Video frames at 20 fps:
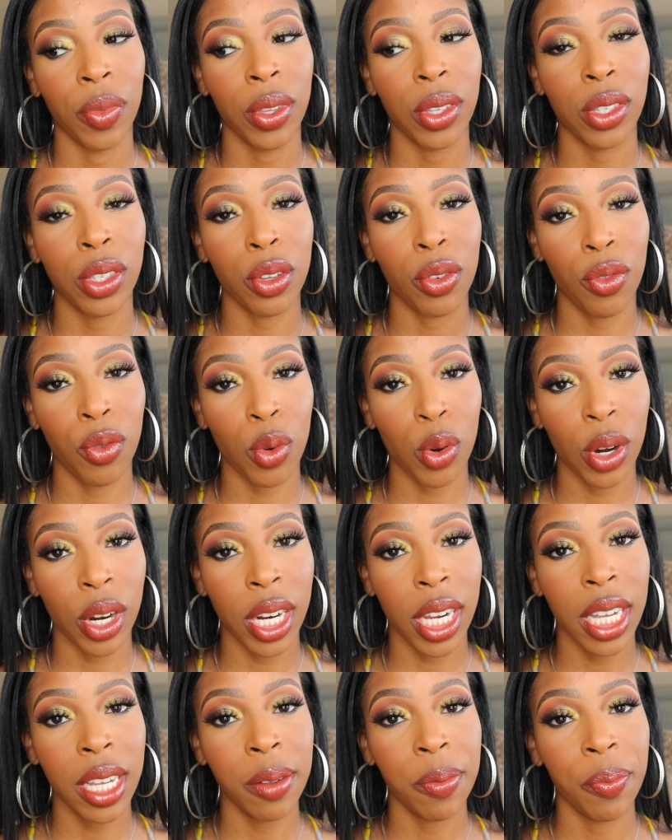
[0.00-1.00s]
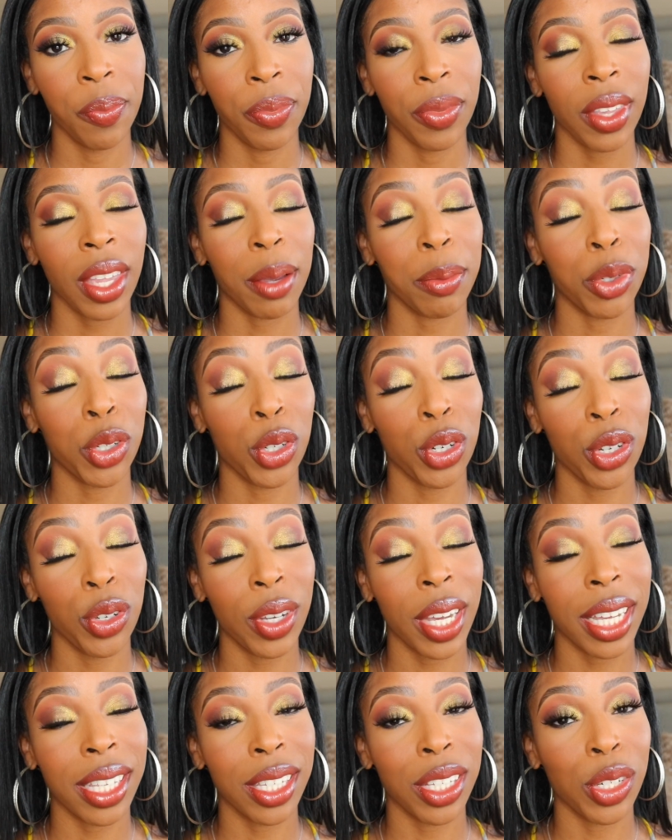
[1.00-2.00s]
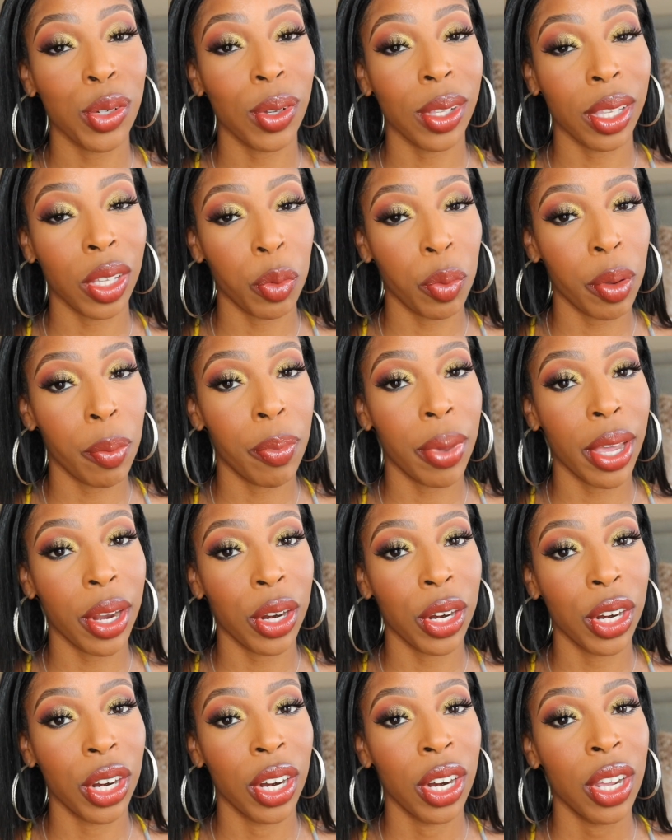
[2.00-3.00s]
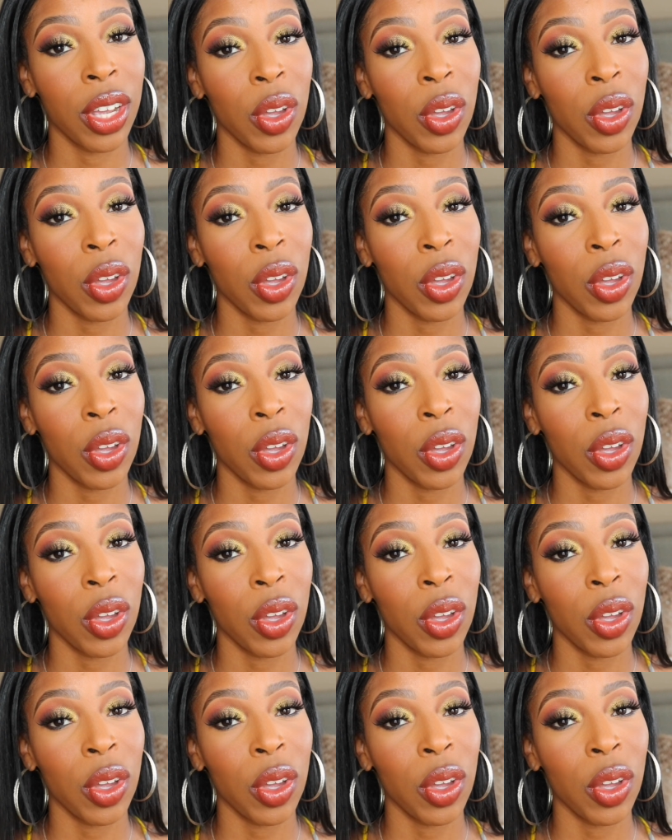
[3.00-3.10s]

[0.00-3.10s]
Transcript: Sephora, I'm sure you guys can do a little bit better